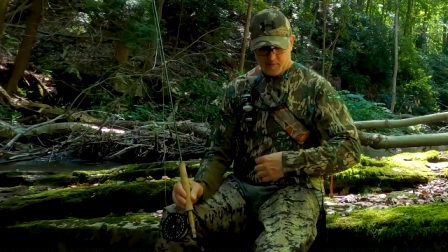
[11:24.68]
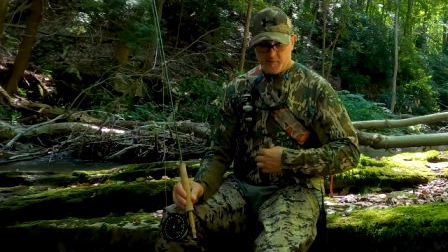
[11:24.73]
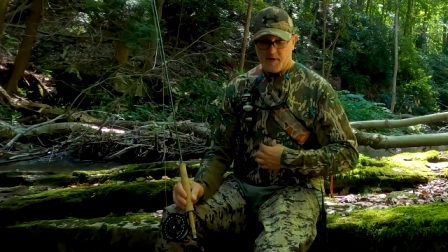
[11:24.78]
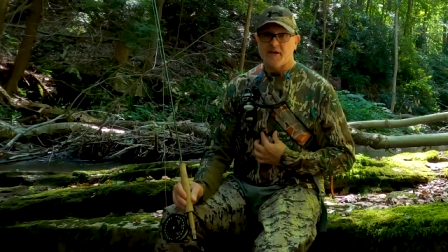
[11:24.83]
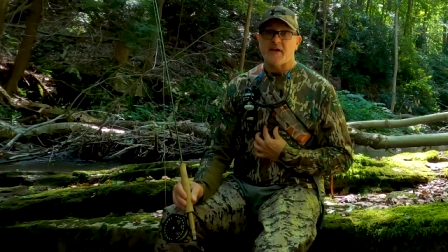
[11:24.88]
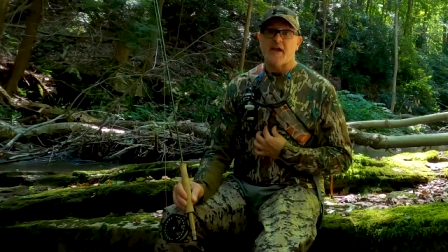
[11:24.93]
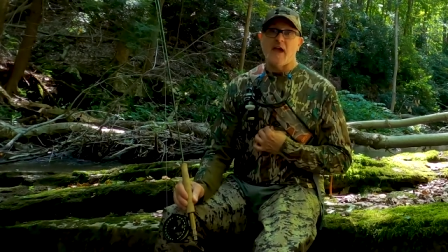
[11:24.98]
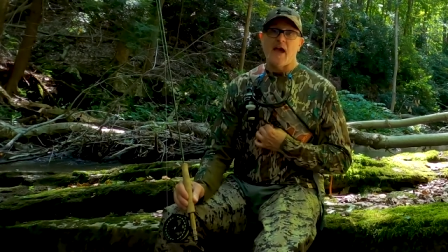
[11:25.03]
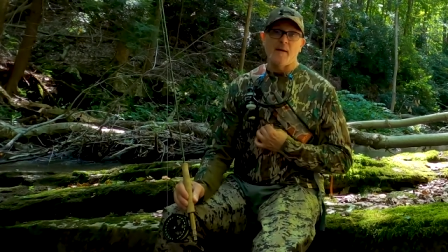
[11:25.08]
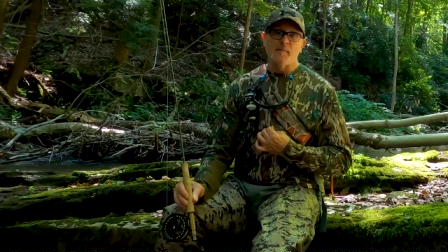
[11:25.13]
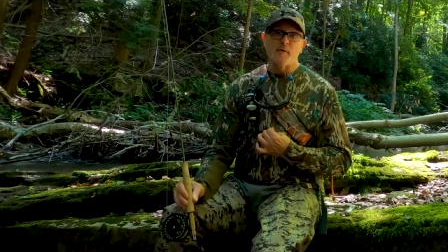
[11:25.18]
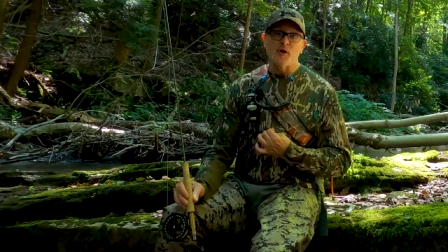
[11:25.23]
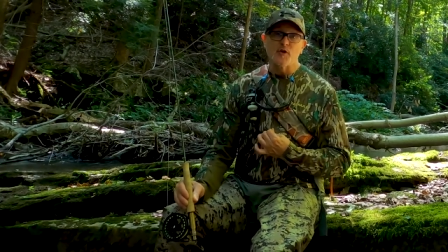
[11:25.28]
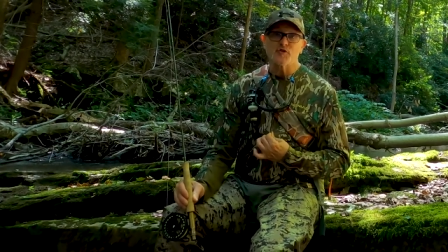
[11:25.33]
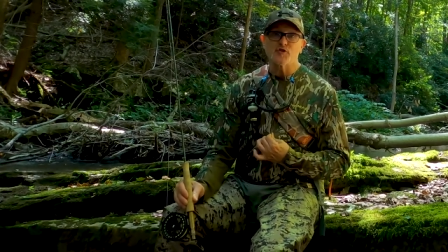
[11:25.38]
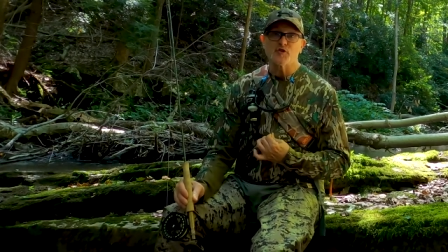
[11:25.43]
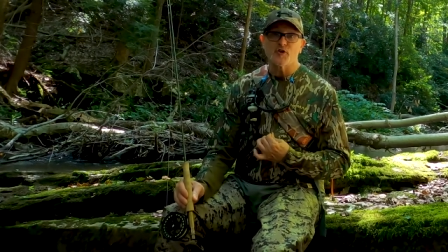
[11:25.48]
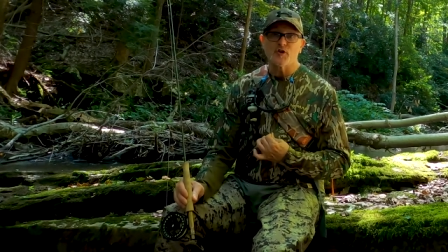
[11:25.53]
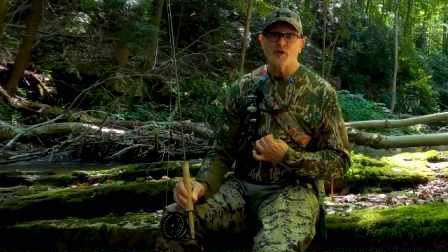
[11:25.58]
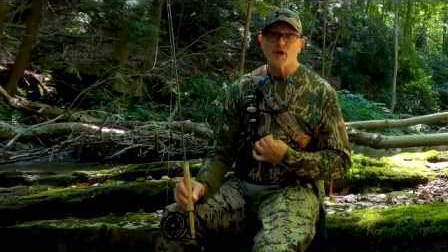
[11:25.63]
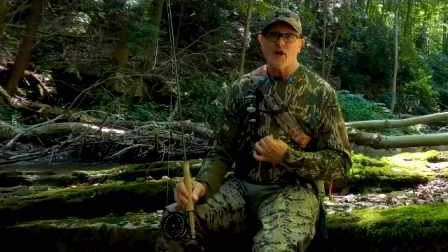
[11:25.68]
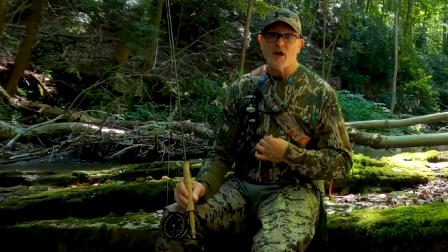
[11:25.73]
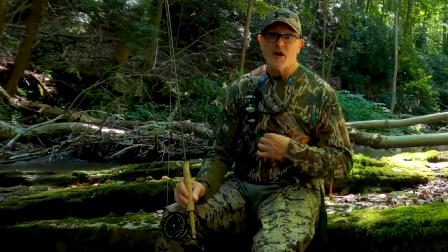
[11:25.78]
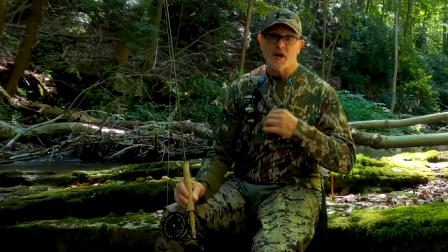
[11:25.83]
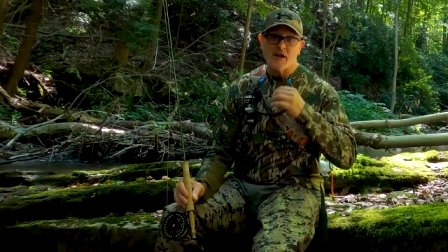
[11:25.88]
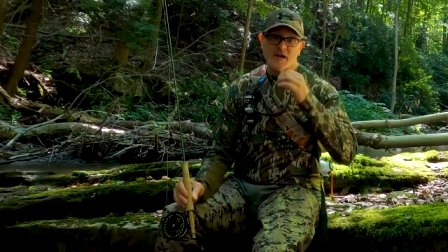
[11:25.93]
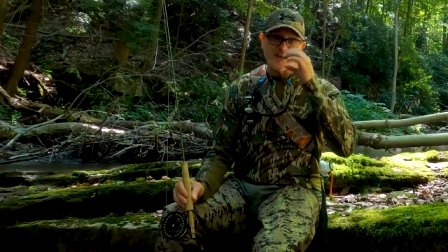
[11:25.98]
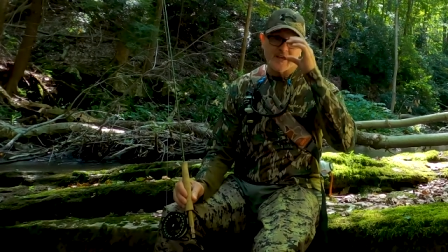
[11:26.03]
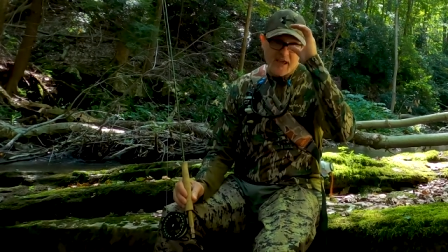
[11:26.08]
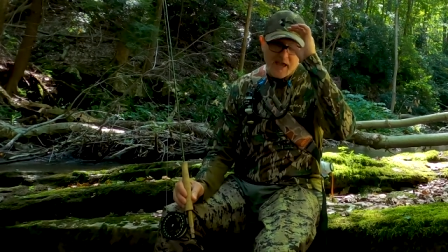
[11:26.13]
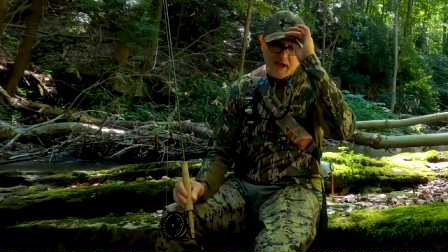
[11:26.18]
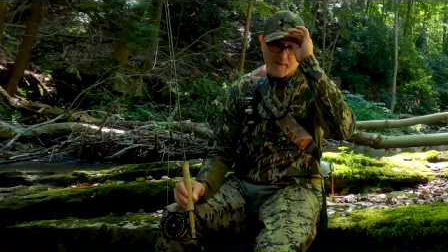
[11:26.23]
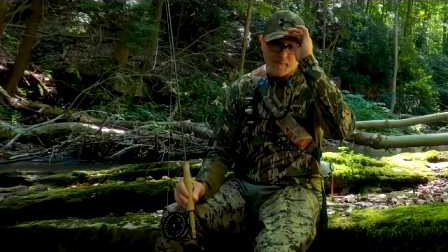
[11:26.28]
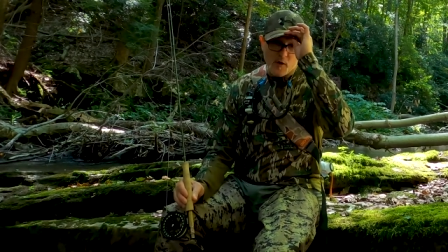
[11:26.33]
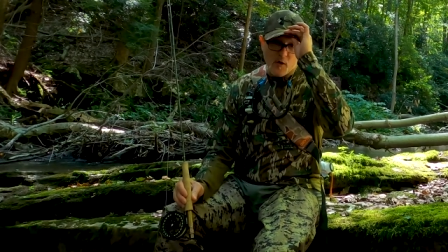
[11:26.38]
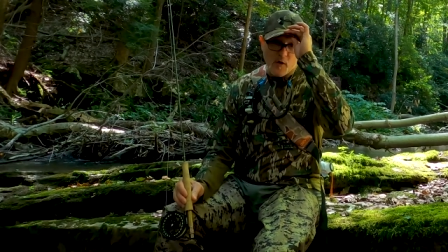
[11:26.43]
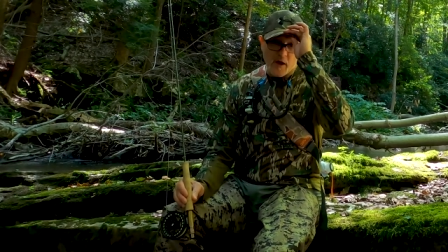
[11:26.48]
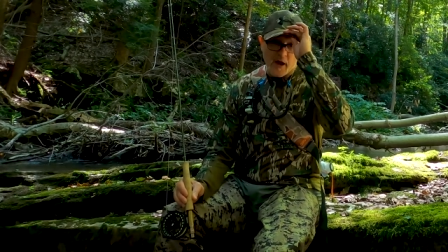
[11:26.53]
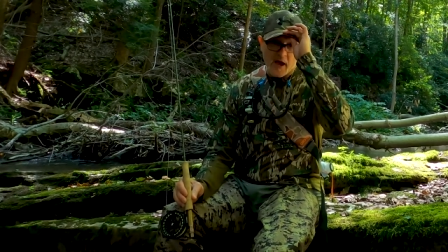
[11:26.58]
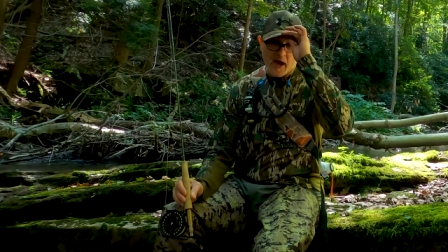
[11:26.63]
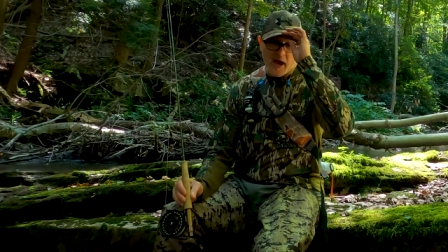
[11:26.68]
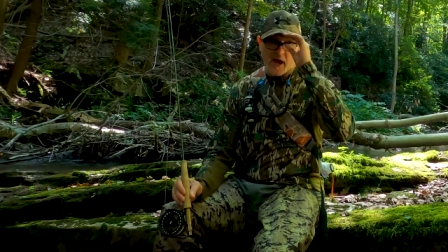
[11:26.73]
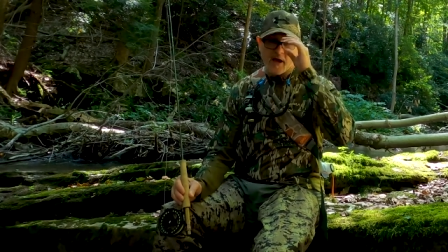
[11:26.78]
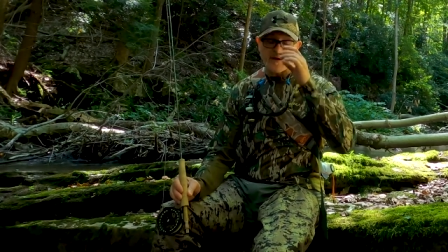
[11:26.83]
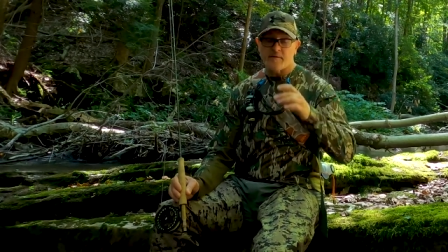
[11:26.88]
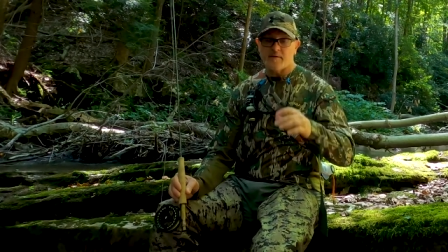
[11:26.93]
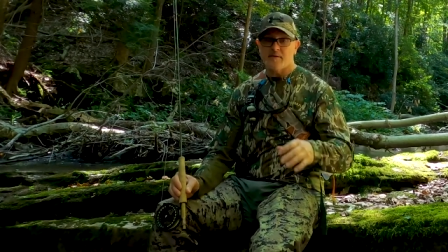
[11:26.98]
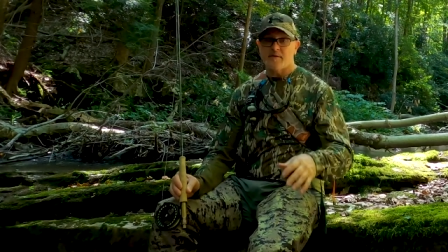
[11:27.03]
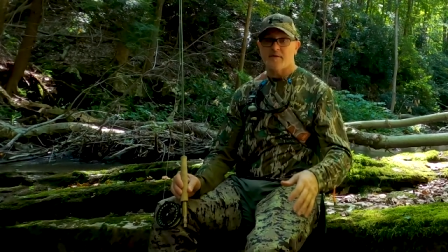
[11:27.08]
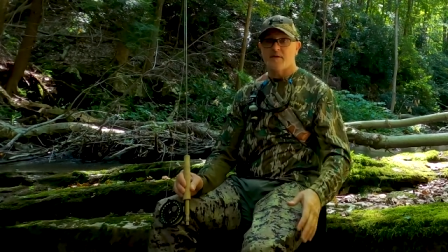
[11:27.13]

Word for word: my camo shirt on, camo hat.